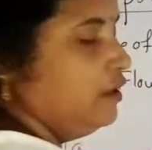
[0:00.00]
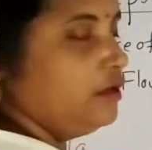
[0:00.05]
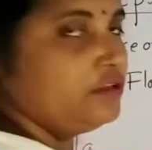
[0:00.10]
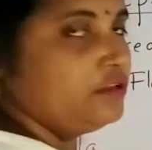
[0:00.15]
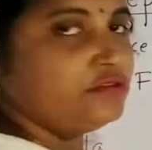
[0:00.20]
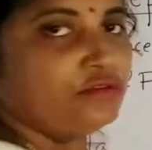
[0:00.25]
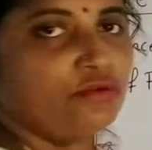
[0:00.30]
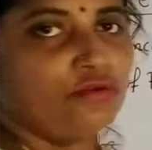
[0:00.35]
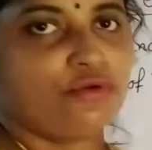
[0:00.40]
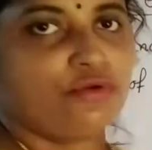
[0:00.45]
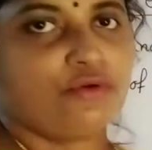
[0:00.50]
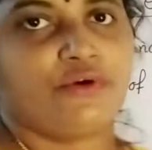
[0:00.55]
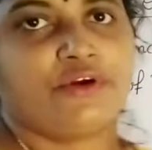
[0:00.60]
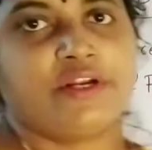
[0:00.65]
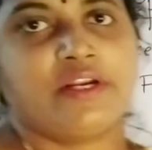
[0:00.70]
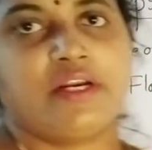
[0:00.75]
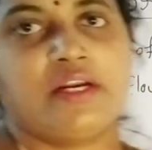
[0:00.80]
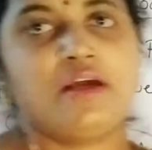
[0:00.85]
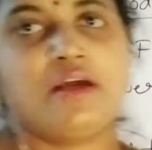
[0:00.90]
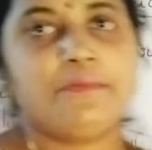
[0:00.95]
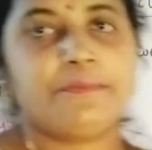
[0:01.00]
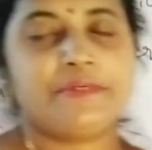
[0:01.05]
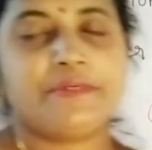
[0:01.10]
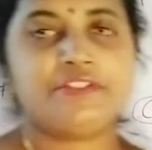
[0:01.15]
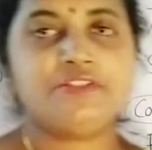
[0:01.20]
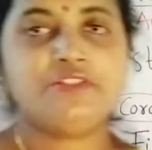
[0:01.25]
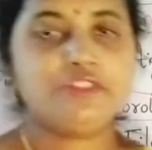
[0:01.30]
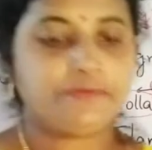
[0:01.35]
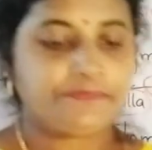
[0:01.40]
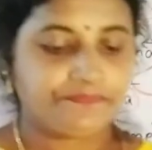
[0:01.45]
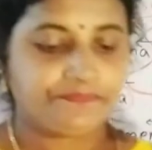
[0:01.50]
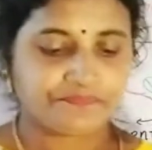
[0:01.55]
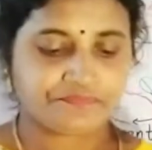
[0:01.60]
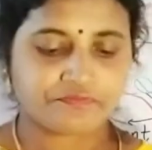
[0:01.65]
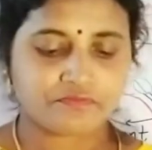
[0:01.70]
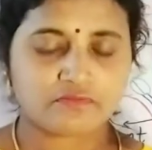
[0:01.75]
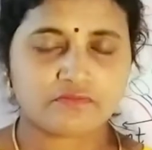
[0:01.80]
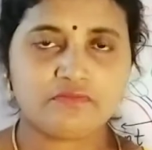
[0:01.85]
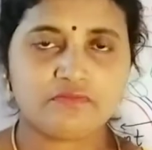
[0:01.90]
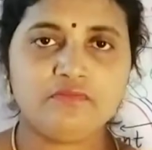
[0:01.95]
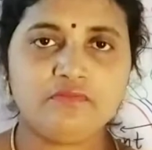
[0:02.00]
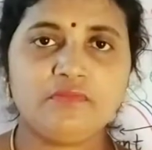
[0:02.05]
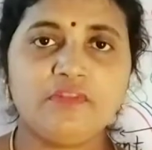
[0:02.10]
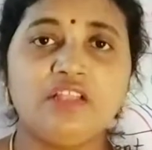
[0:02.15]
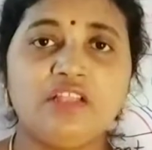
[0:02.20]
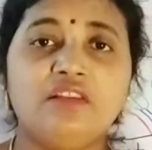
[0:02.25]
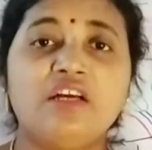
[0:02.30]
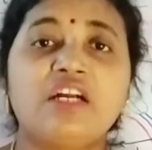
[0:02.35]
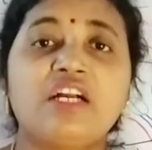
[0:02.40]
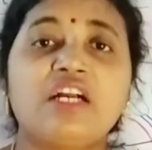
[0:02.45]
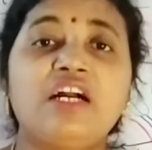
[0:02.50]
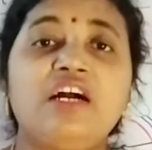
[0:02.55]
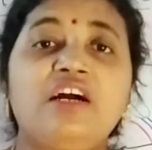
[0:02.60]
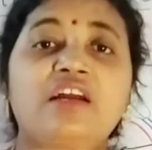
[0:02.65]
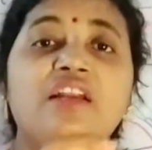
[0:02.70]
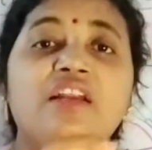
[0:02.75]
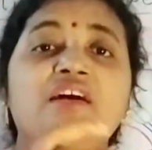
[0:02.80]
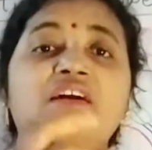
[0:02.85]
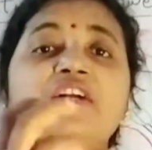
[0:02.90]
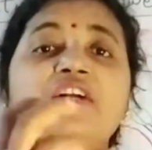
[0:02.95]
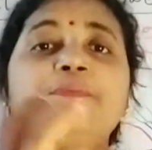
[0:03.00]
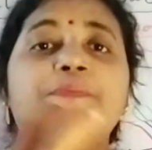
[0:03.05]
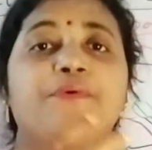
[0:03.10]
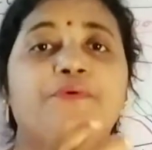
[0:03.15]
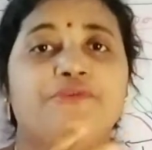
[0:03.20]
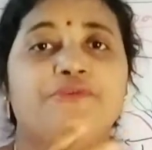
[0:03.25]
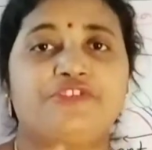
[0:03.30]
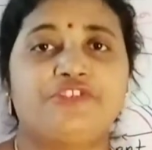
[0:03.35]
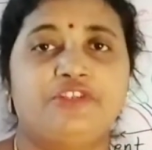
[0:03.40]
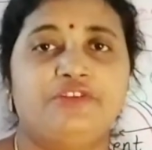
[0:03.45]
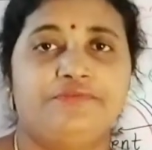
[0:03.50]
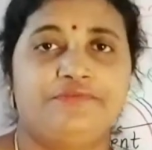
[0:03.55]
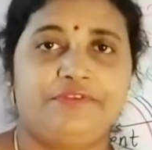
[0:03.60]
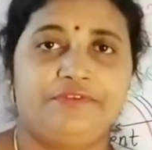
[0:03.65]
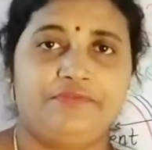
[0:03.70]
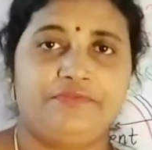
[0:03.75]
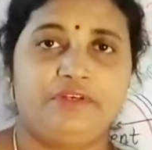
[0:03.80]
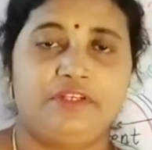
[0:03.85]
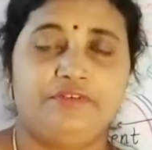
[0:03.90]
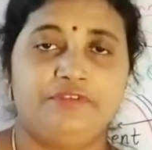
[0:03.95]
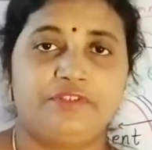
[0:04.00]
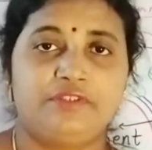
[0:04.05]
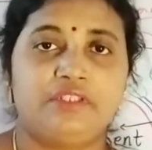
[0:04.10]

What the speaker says: So corolla means the colored portion of the flower.